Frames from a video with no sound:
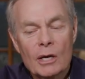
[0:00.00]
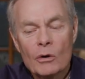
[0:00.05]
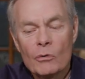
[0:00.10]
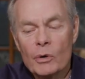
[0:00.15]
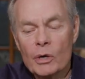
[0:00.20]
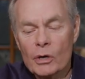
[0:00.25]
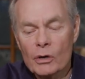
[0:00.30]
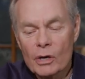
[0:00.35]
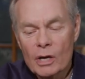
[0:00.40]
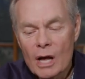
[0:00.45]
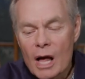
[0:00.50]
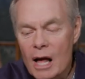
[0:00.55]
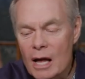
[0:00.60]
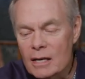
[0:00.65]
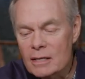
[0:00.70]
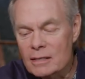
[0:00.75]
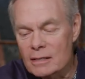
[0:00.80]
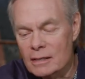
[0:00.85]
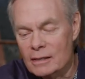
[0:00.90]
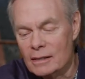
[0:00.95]
We are
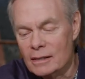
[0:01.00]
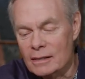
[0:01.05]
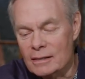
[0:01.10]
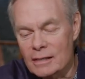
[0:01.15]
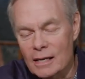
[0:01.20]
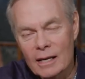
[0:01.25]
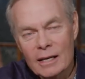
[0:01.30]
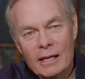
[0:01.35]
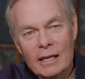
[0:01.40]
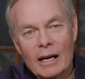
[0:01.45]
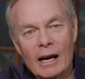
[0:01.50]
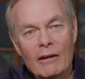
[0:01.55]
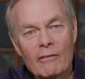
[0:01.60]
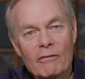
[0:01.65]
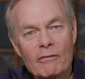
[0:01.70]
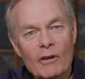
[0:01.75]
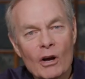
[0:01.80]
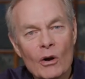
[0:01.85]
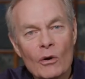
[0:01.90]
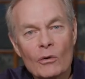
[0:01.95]
constantly taking our
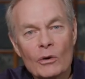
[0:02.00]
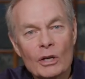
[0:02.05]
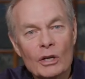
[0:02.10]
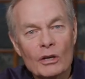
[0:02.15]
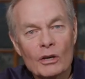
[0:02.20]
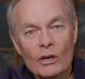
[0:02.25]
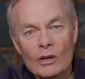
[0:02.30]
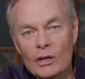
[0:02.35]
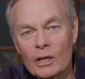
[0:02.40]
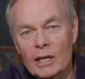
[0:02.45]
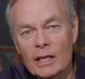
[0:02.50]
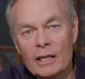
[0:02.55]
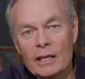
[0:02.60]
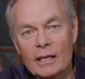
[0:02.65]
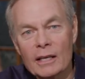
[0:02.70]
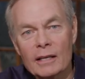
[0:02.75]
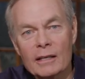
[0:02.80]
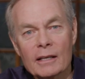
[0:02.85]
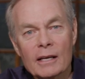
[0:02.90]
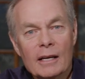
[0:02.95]
phone and looking
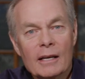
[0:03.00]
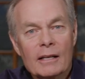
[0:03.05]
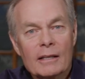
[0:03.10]
at